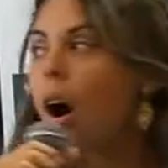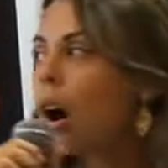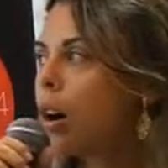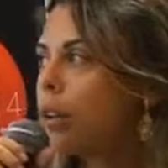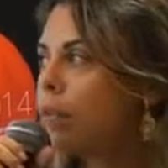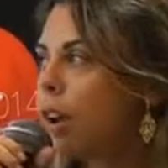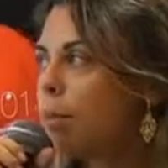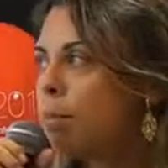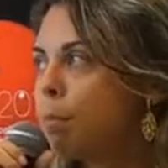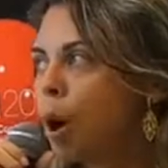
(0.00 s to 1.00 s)
Our
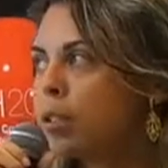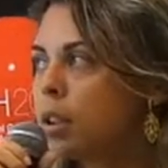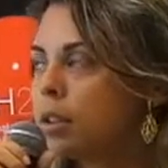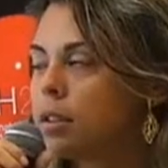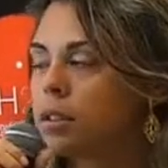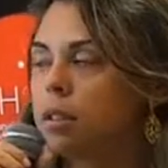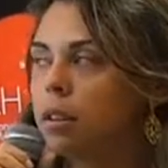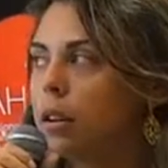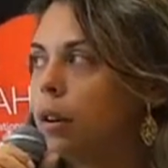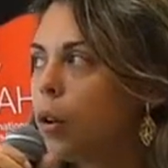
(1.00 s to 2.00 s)
development process
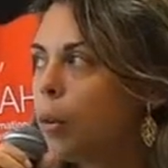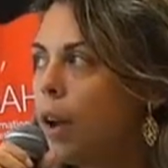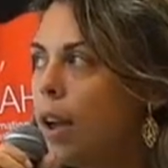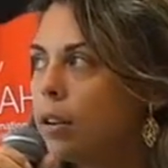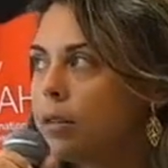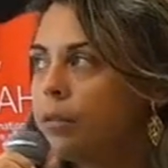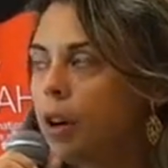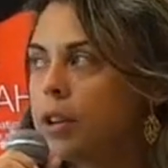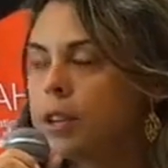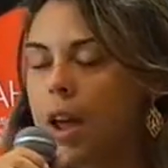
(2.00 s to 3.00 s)
comprehended
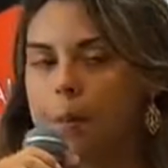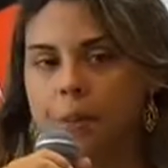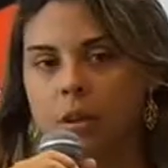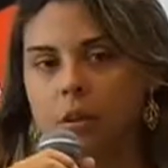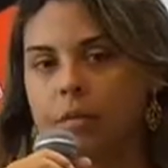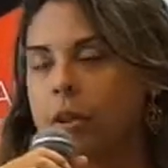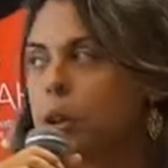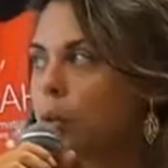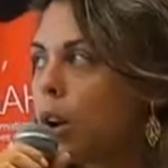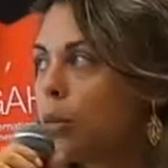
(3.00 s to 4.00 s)
4 steps. The
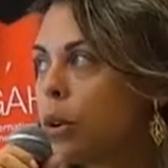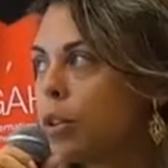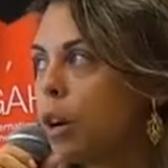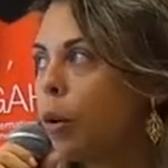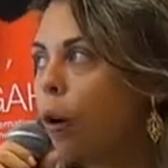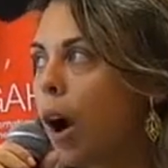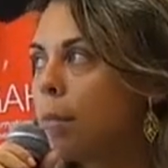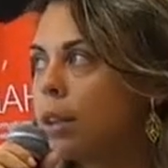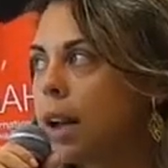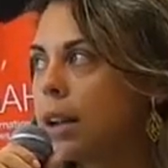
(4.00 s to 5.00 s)
first one was the
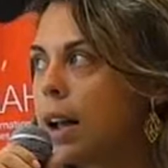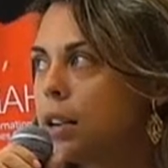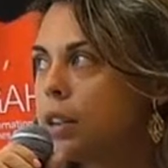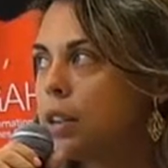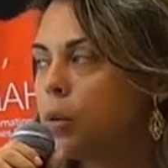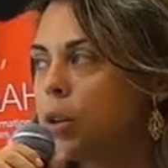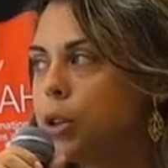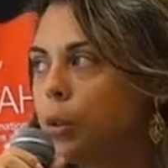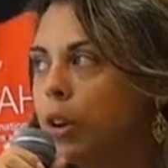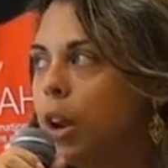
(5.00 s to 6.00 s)
requirement analysis, in
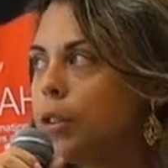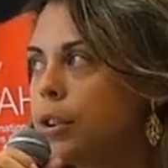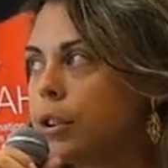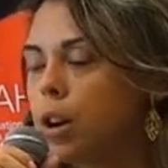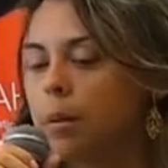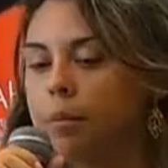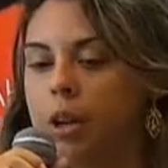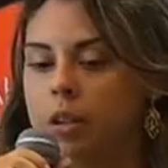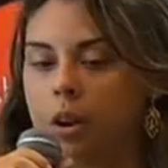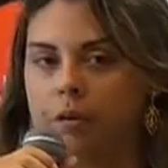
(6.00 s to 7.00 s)
which we gathered some
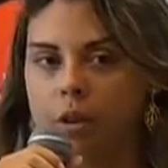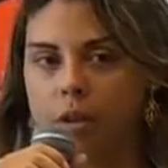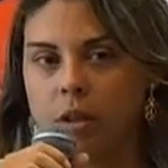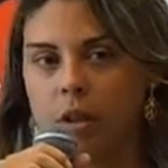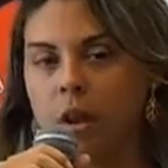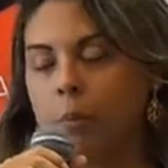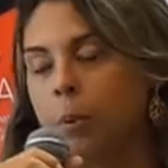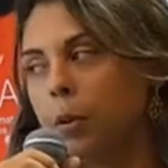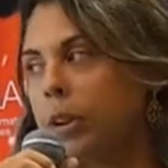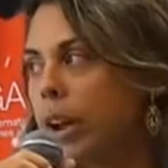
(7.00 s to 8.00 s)
needs of these
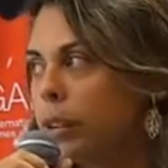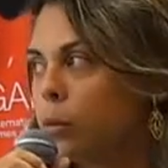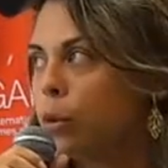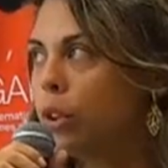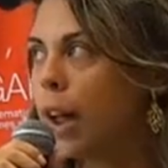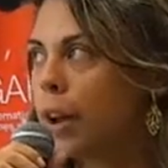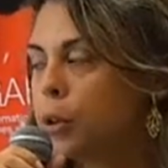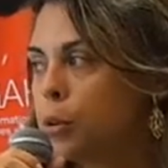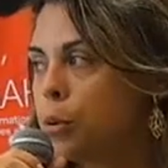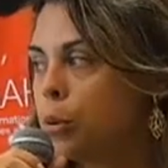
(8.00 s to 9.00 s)
people that would
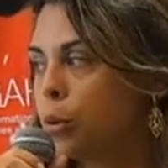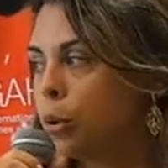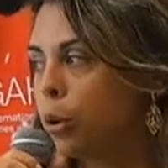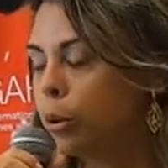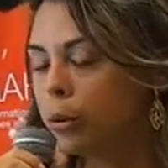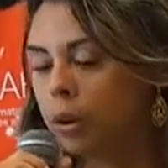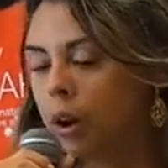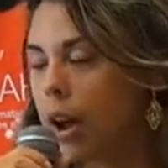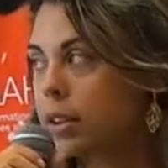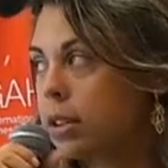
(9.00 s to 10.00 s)
like to
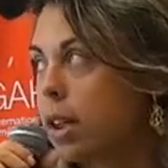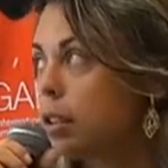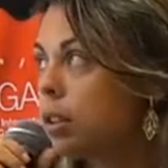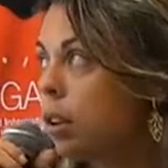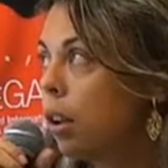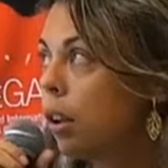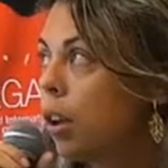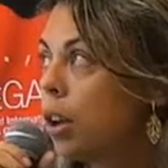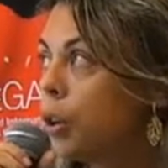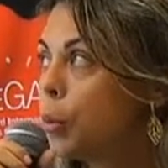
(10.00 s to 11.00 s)
access.
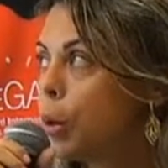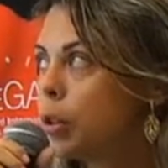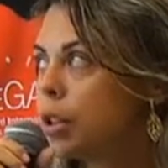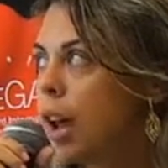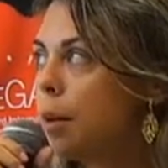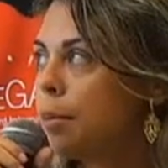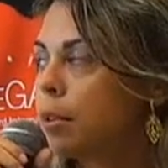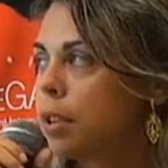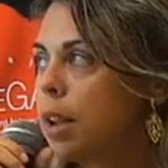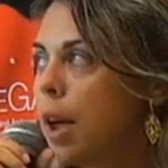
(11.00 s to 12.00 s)
The
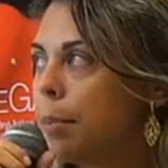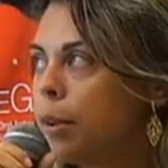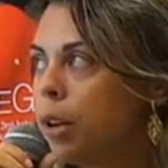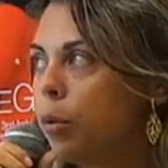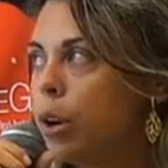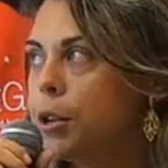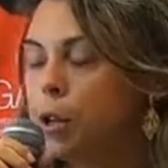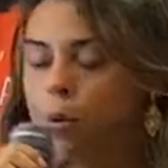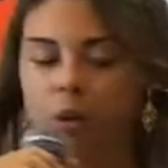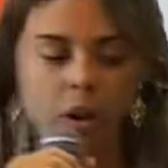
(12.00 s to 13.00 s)
prototyping step, in
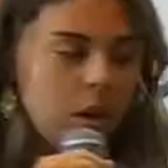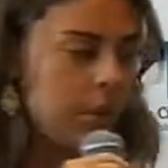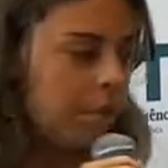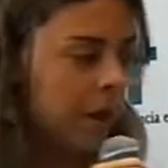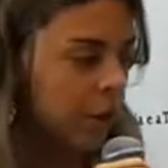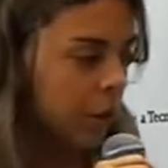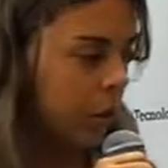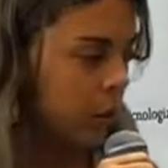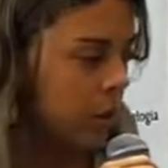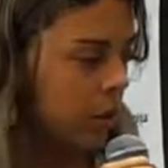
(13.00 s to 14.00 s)
which we, based on
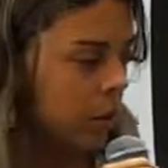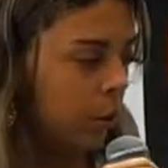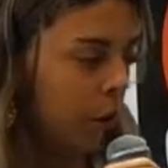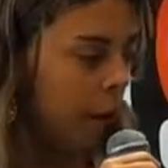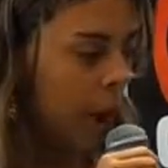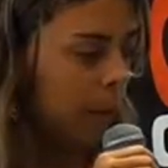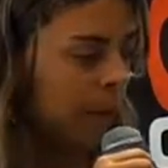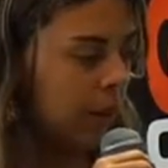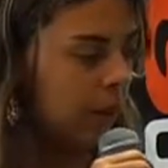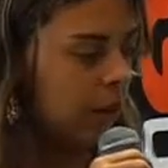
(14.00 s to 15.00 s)
this
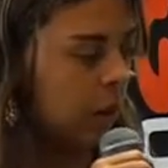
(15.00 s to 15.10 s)
requirement,